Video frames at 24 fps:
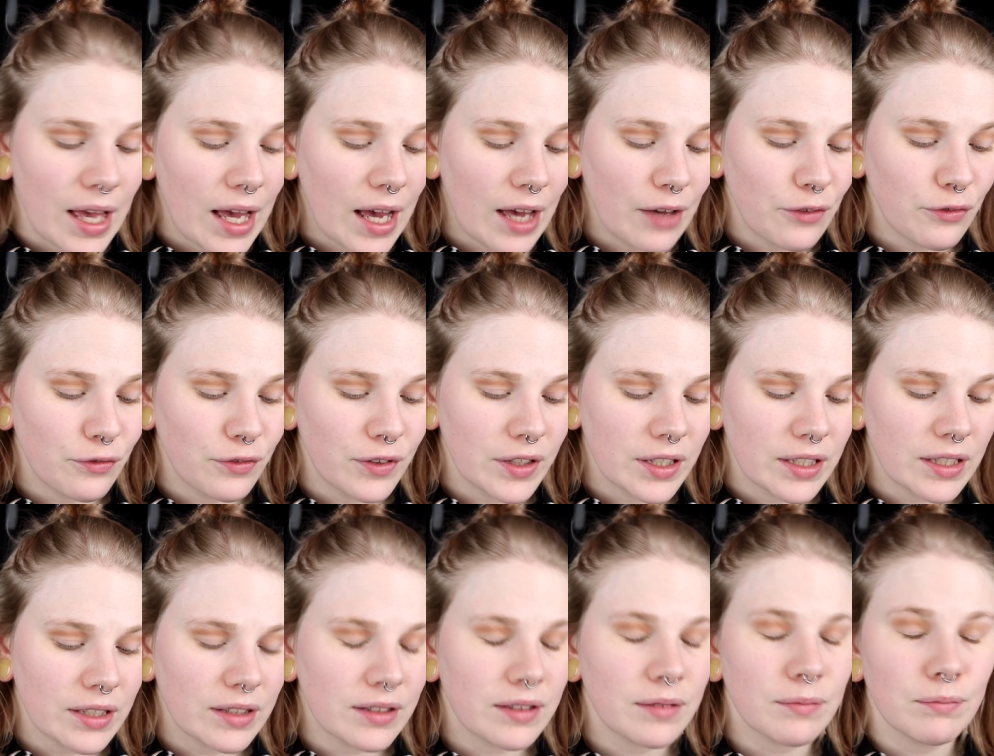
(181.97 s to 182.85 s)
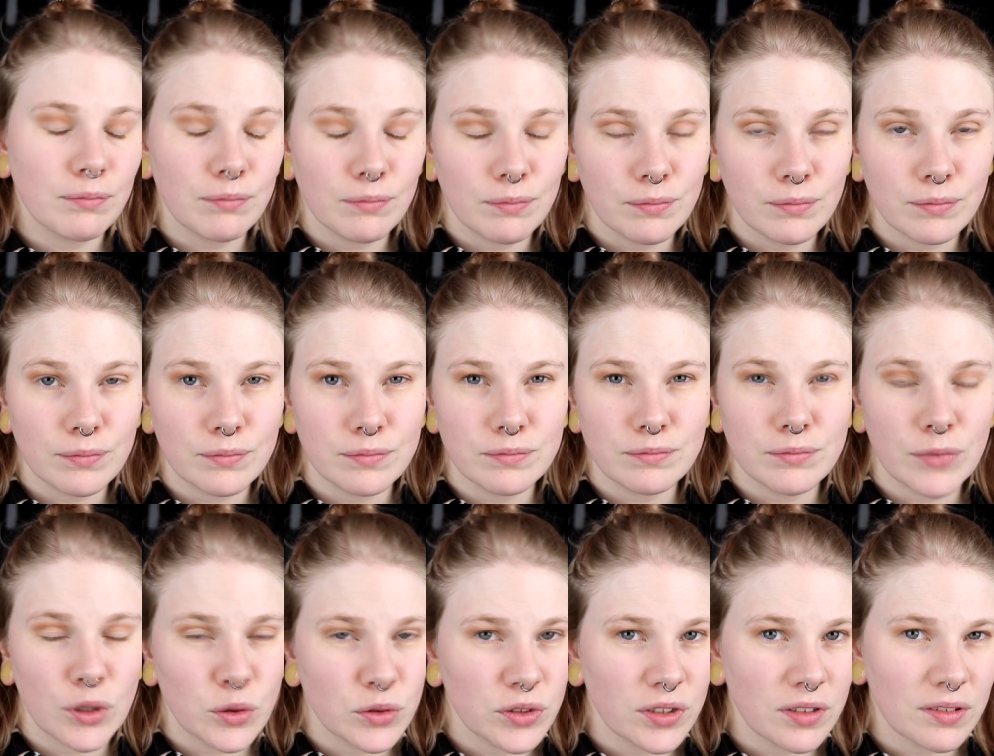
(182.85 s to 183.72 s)
I think it
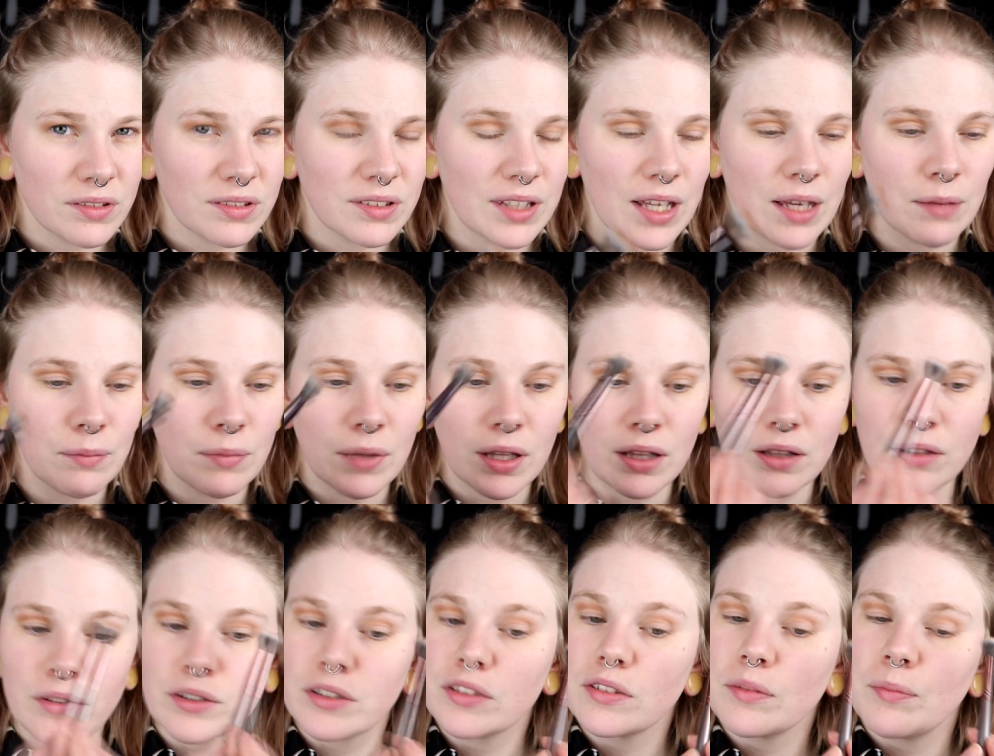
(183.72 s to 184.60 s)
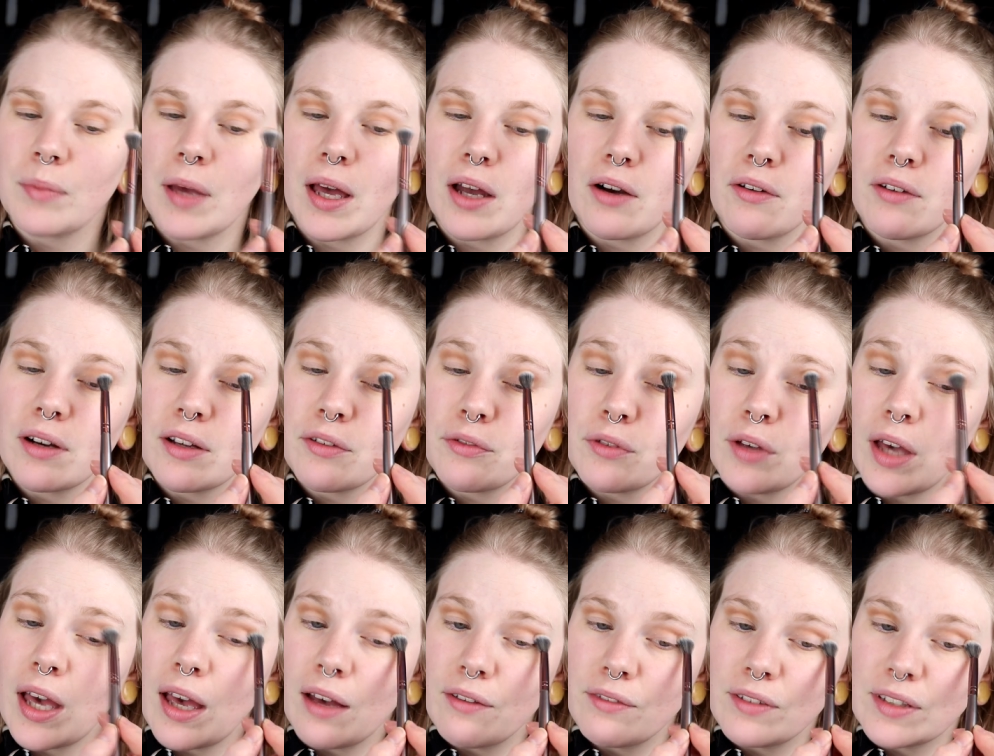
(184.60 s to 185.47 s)
most of the time looks better if you
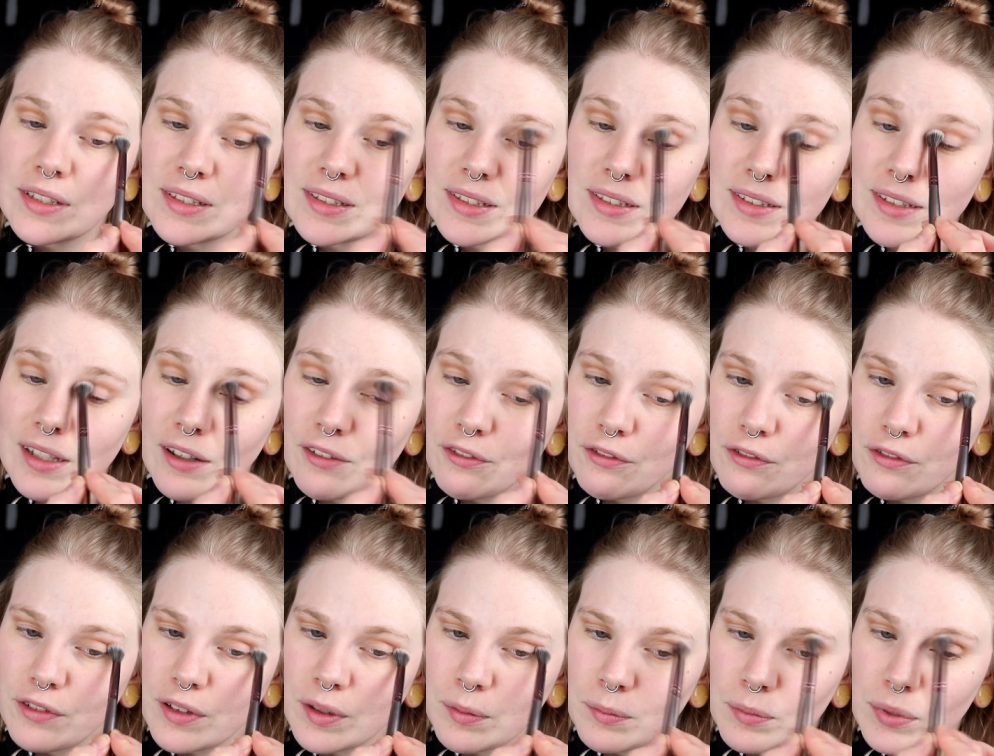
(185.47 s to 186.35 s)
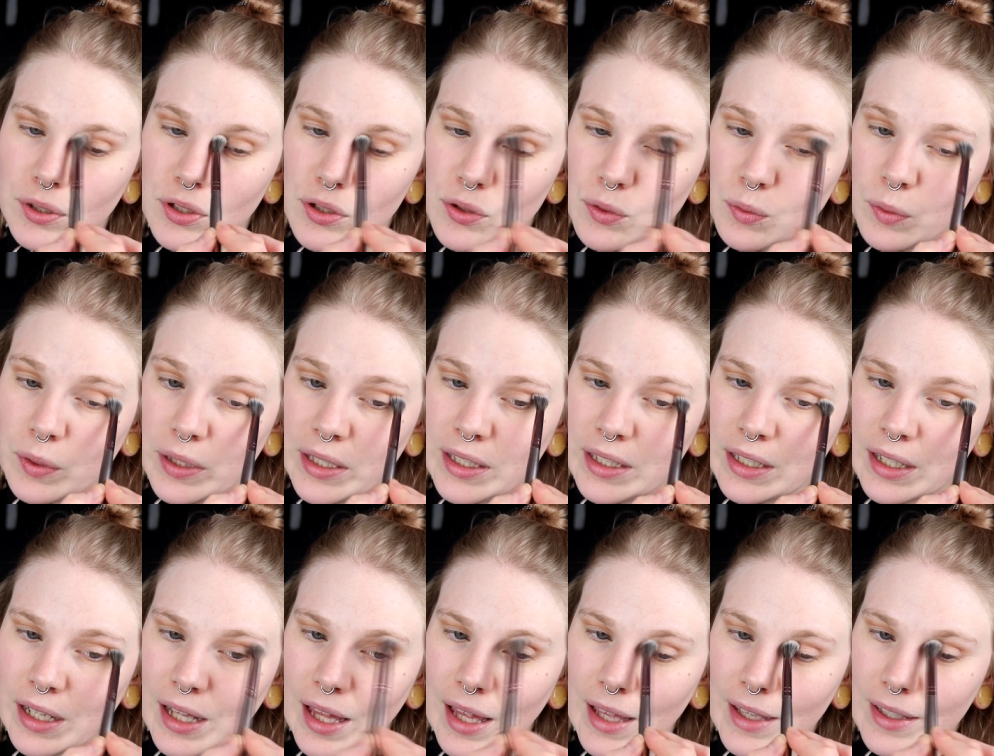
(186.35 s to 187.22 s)
have something between
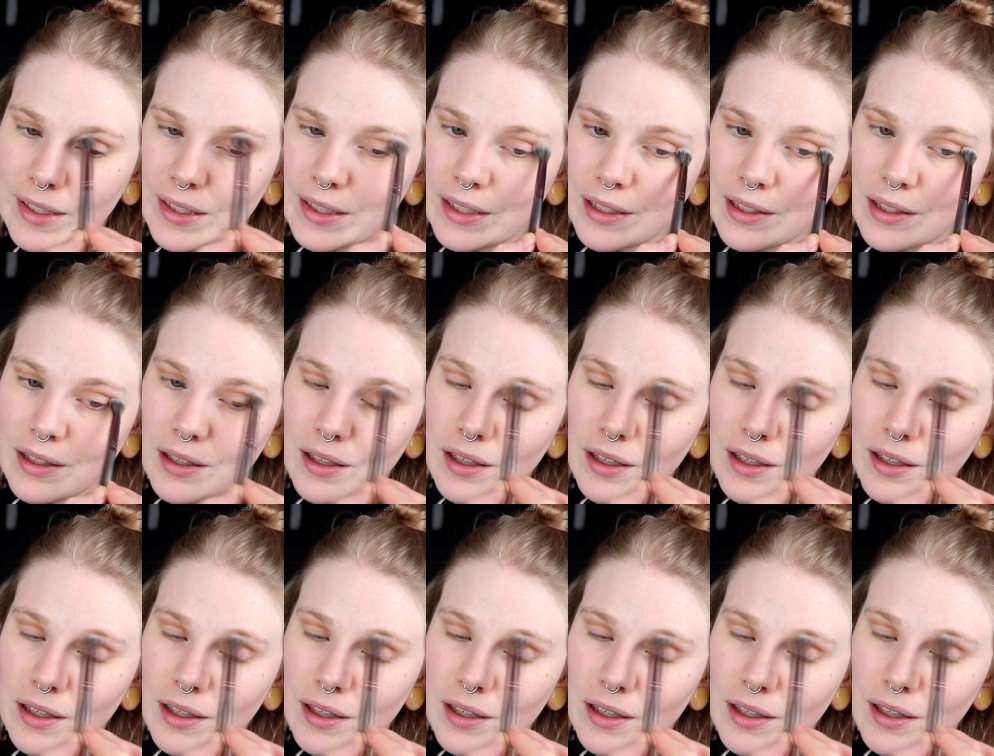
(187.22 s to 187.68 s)
like